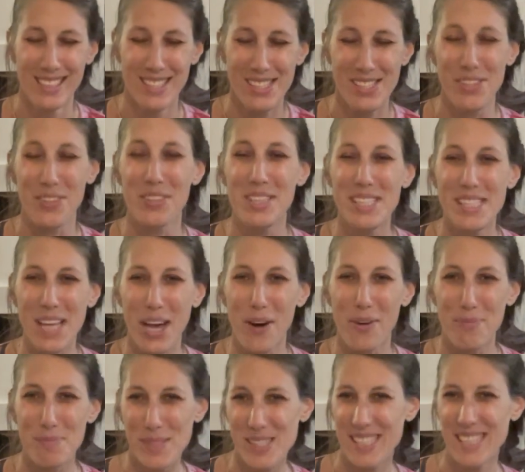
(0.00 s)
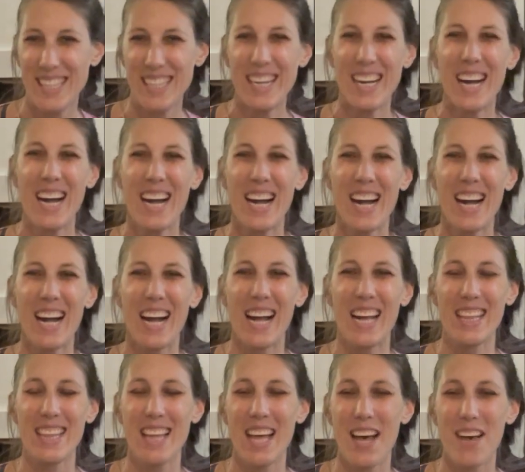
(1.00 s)
So this helps. I
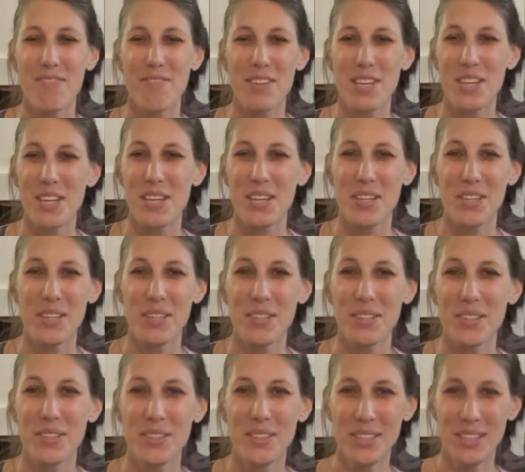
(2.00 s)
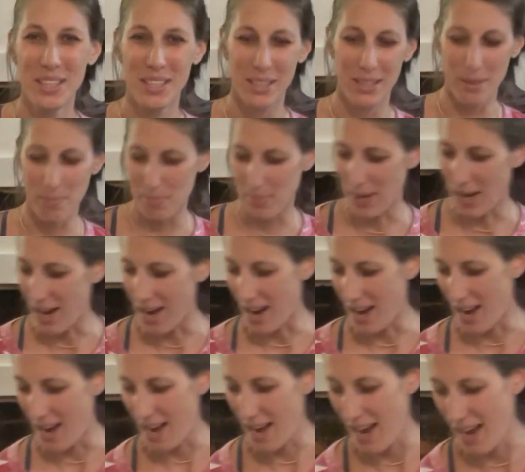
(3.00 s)
love you.
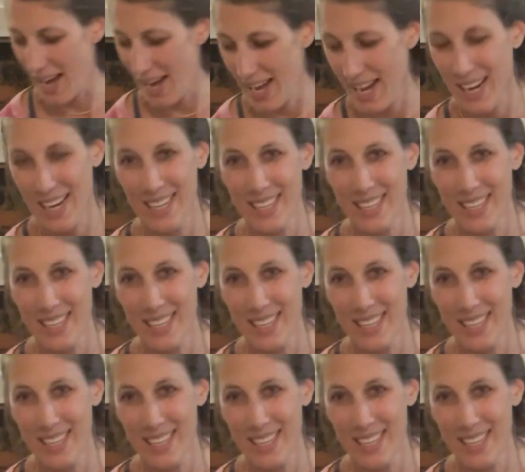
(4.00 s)
Goodbye.